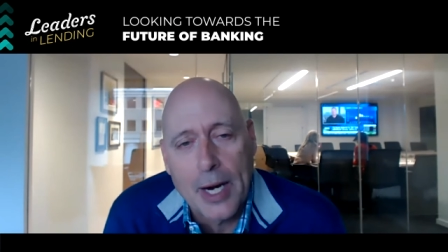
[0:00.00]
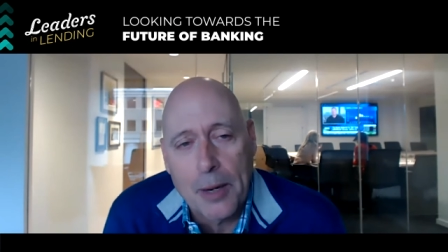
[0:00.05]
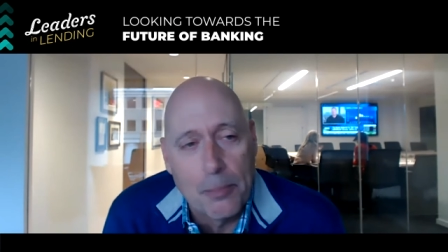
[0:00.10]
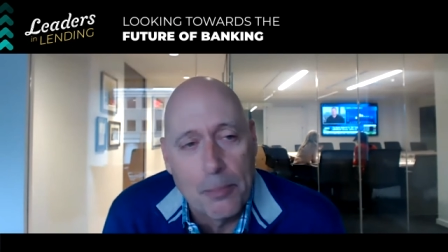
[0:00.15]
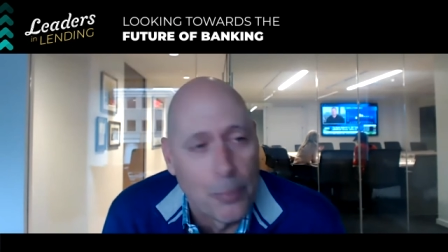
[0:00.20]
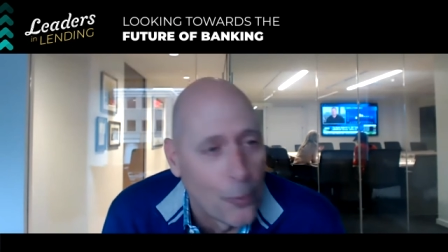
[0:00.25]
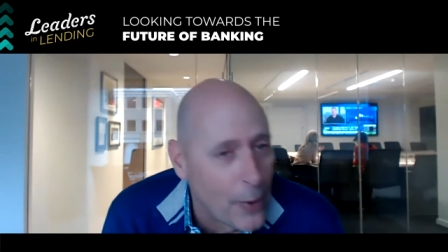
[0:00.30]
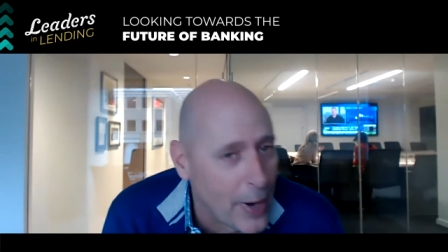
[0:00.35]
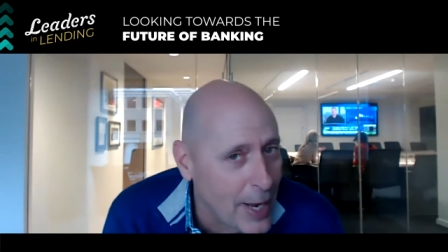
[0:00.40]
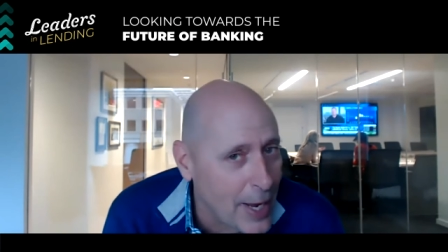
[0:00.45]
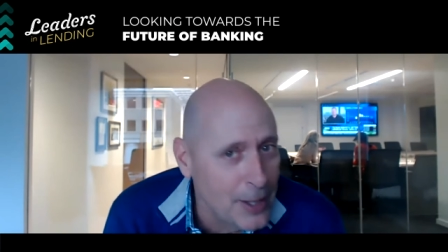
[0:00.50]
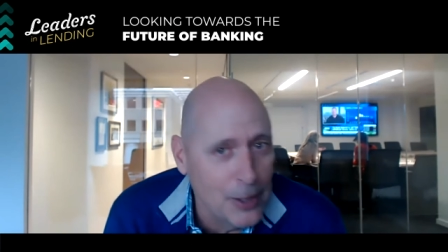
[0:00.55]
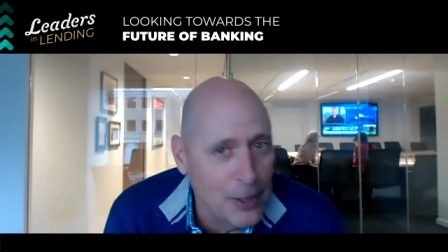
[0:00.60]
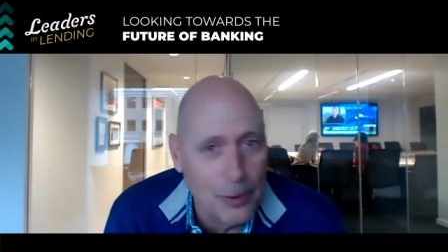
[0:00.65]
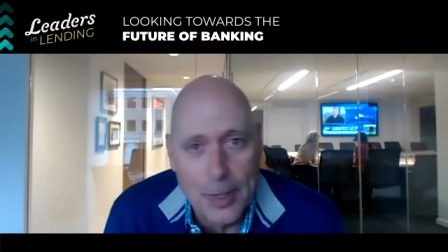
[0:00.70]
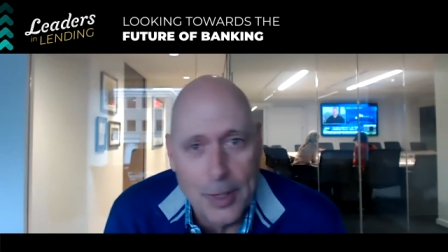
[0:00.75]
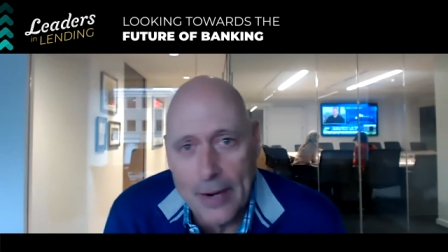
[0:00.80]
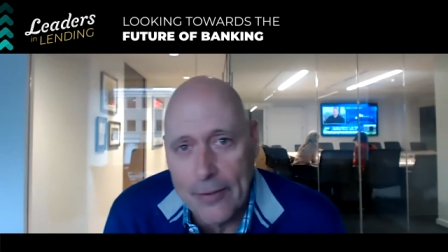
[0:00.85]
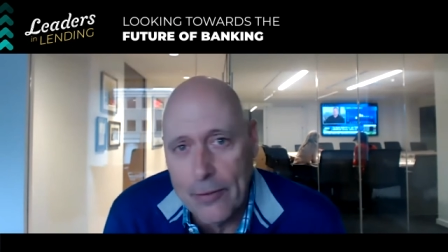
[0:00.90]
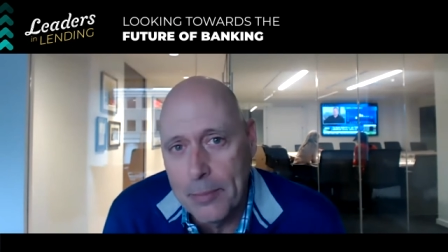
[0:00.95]
Our brand
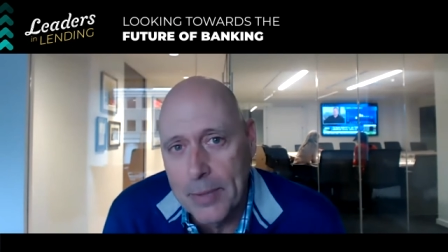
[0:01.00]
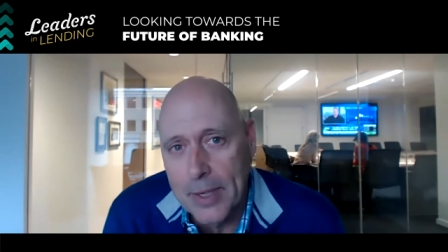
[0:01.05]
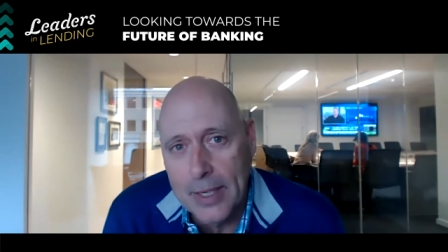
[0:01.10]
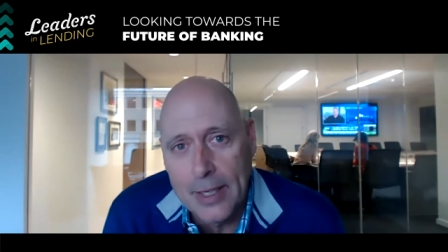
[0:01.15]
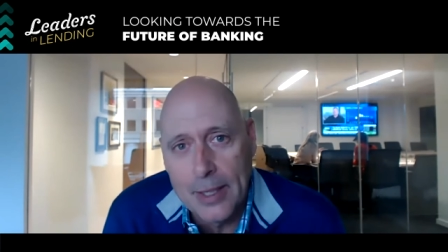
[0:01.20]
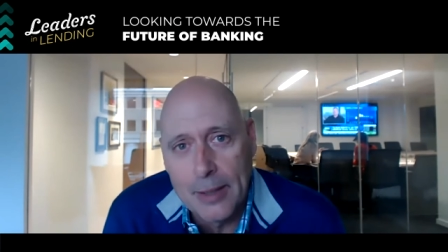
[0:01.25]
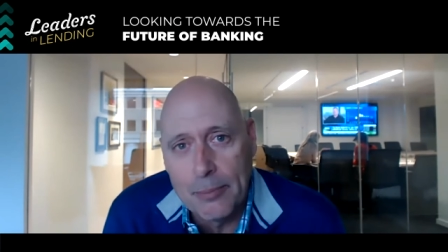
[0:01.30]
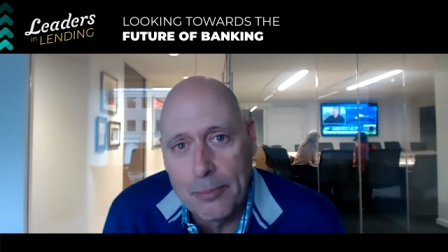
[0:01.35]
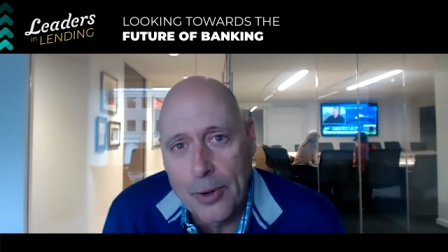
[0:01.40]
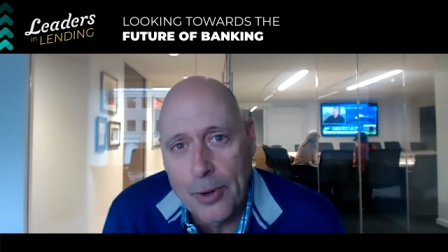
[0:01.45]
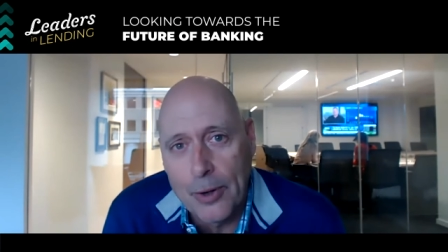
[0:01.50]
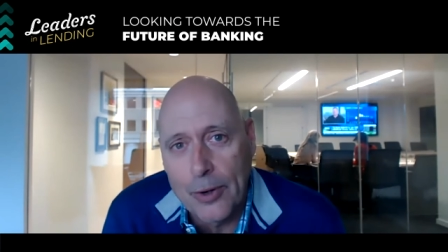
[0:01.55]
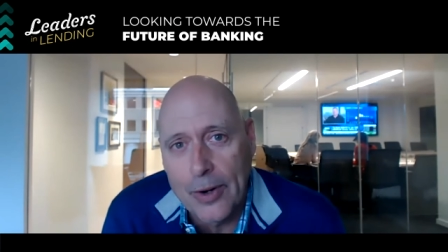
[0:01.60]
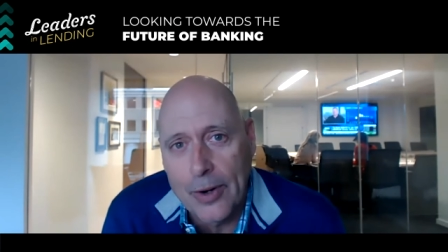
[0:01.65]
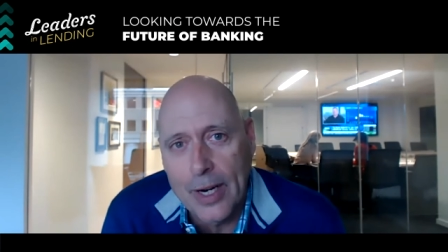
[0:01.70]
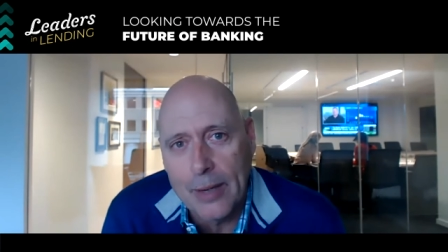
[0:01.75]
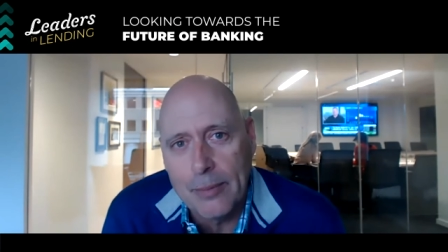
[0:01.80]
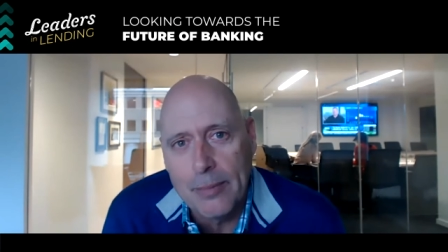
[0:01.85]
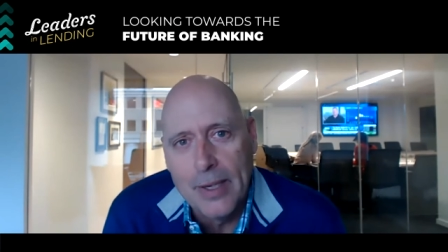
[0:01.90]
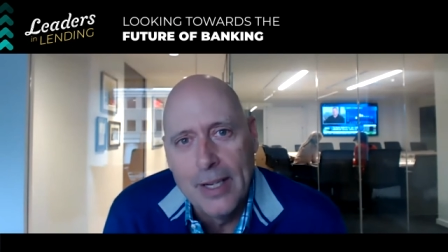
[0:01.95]
new government
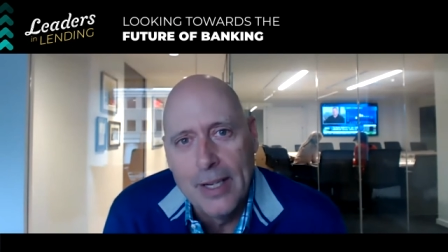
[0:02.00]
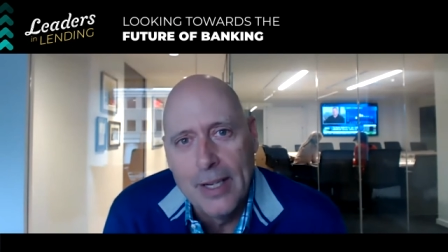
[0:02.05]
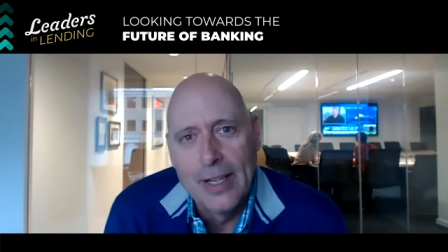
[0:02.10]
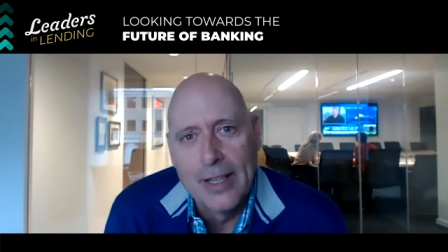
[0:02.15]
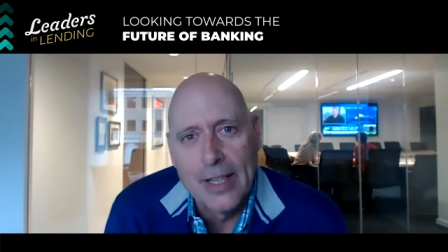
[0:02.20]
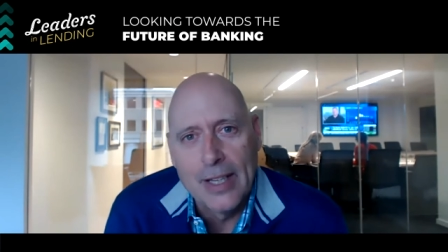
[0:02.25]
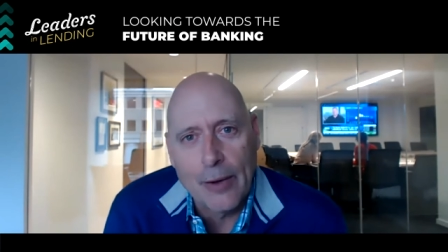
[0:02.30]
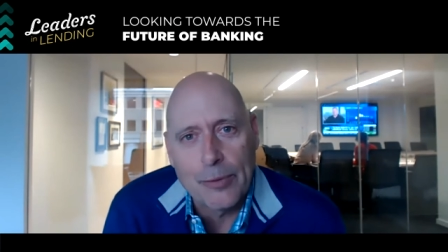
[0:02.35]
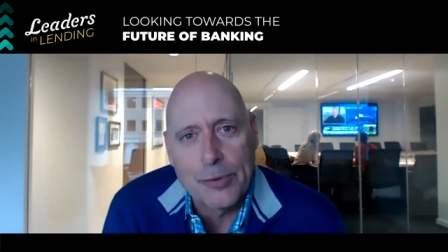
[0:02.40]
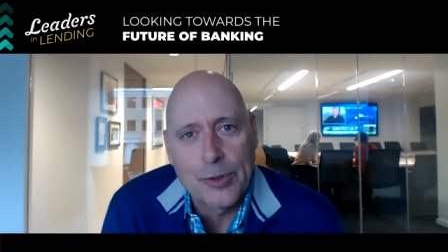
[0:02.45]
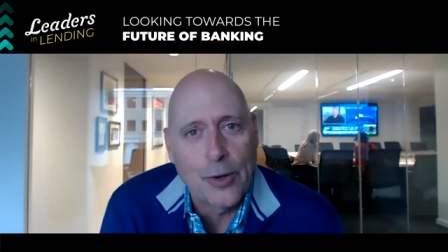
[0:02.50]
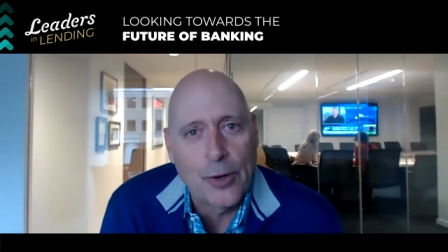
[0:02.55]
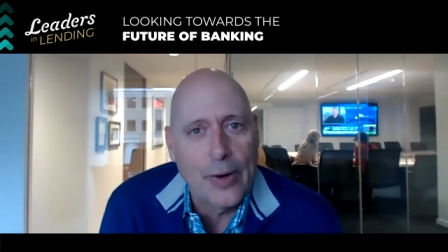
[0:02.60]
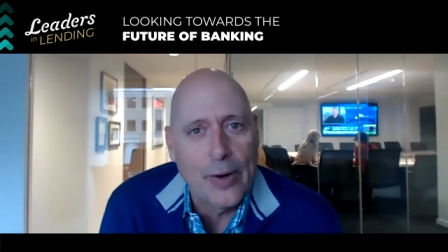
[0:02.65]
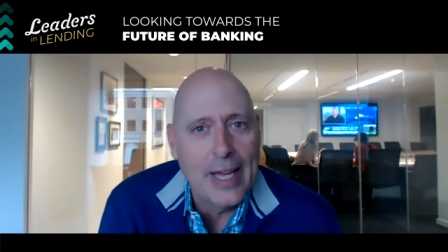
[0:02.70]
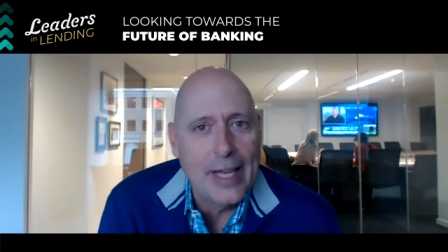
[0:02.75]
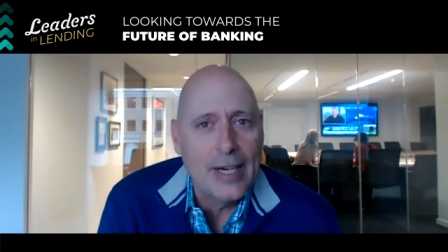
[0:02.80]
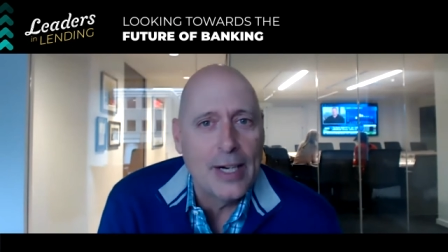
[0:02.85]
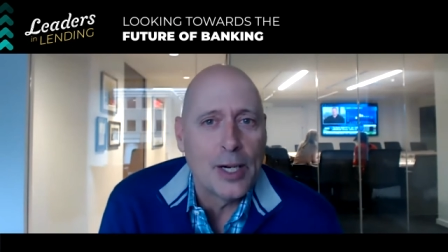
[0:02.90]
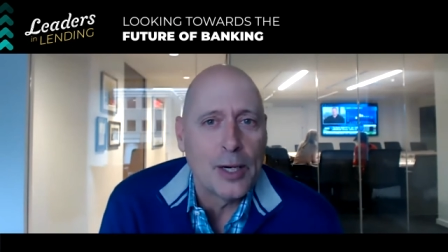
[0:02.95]
program that was
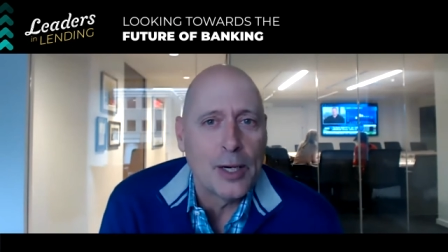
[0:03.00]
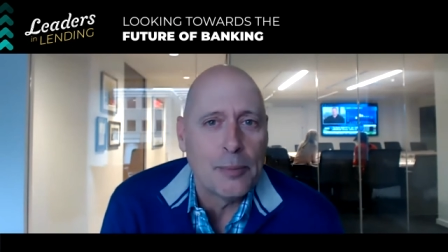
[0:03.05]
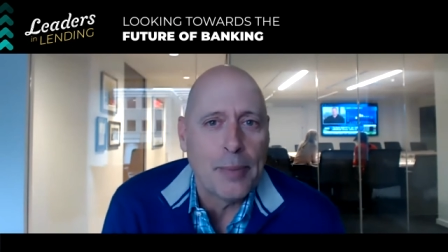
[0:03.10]
created in